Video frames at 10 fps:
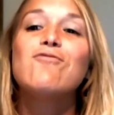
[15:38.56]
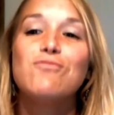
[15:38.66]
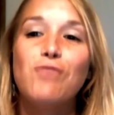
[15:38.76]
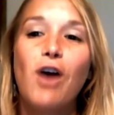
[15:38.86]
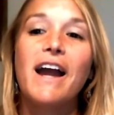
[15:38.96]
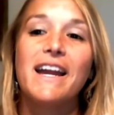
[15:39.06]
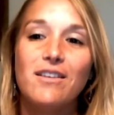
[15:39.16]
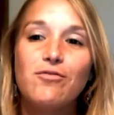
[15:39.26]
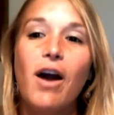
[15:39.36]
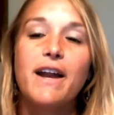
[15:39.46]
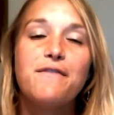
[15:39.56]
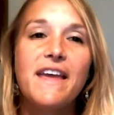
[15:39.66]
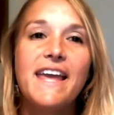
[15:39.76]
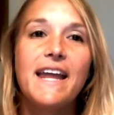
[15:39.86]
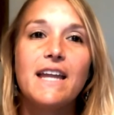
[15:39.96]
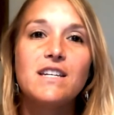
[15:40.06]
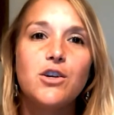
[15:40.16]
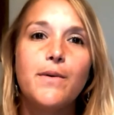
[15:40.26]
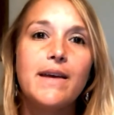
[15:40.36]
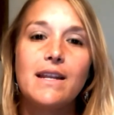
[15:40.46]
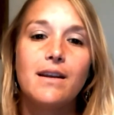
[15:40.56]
right? Or right. if, if she, or if she eats